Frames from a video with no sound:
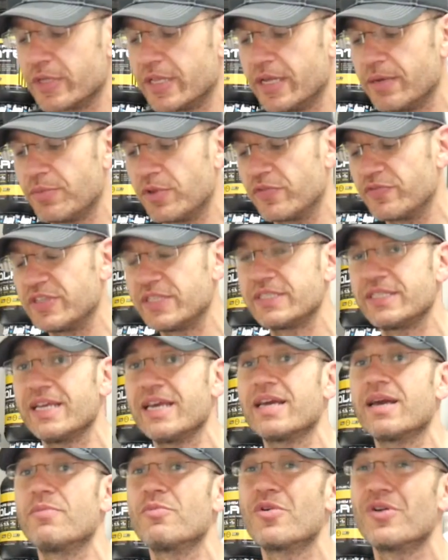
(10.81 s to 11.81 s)
the label of this
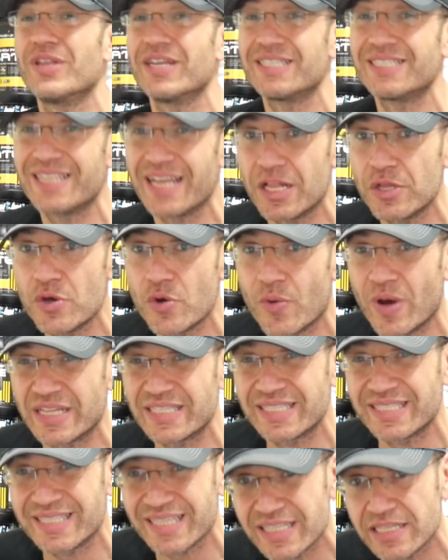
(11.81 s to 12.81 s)
thing, I'm gonna tell you
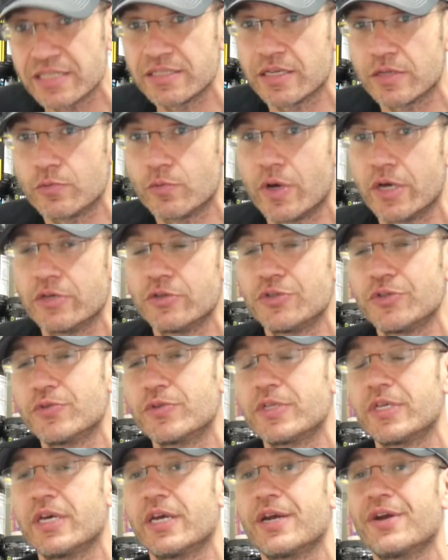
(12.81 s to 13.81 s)
what's in it and why you
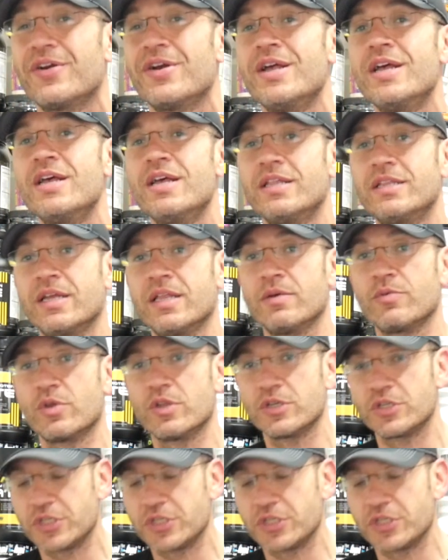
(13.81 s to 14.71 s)
should care, then I'm gonna